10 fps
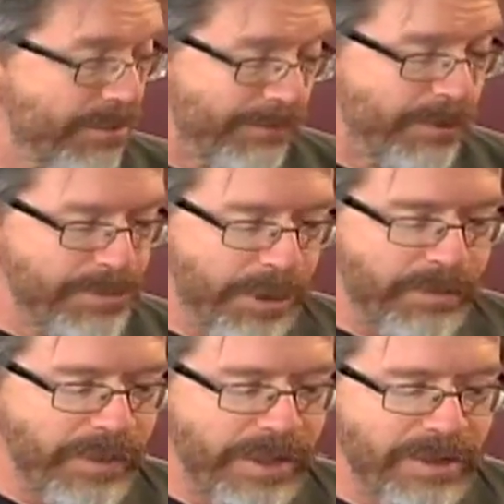the first part
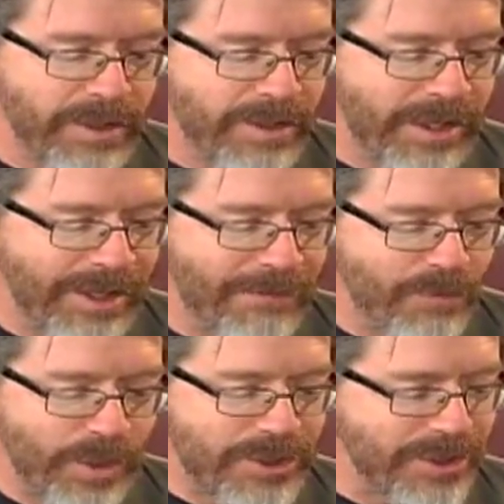of
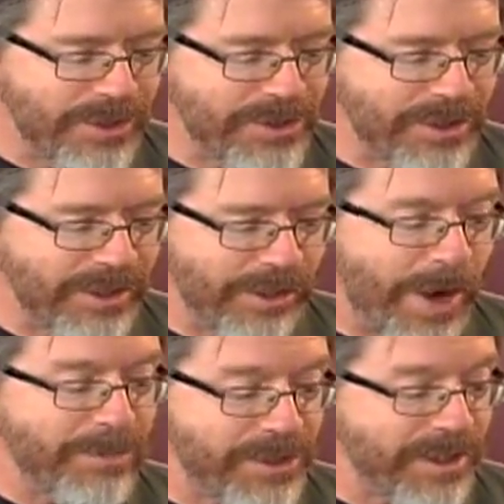that, which is a
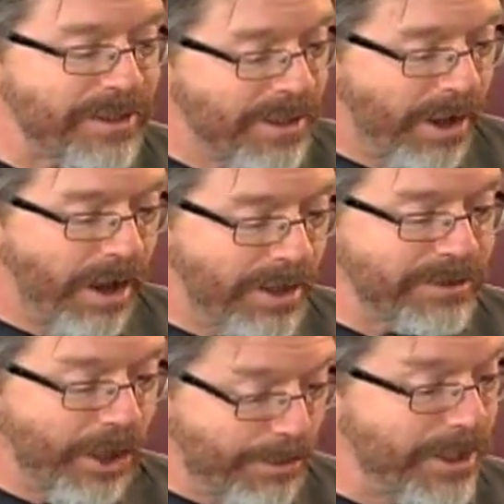rhapsody
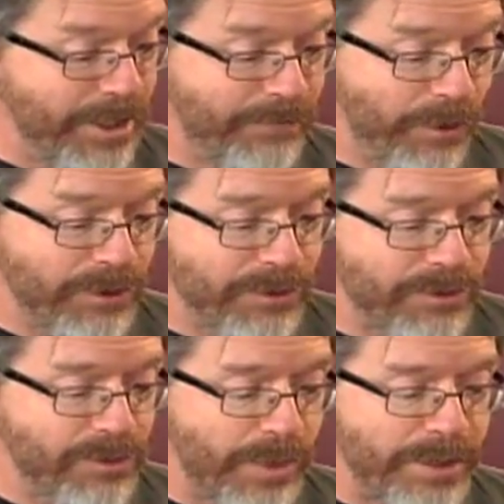on Armenian folk
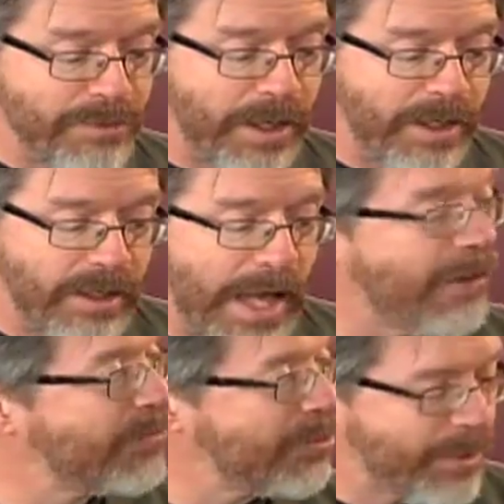tunes arranged by
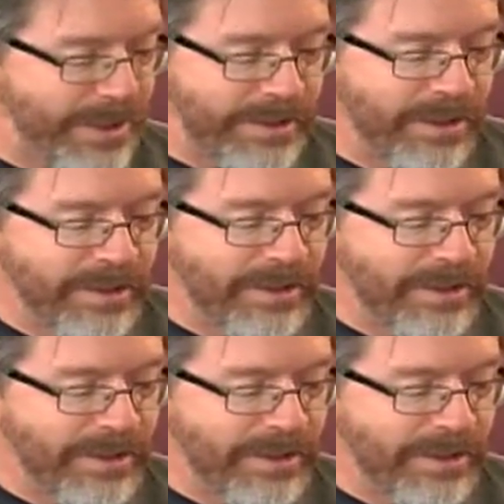Alfred Reed.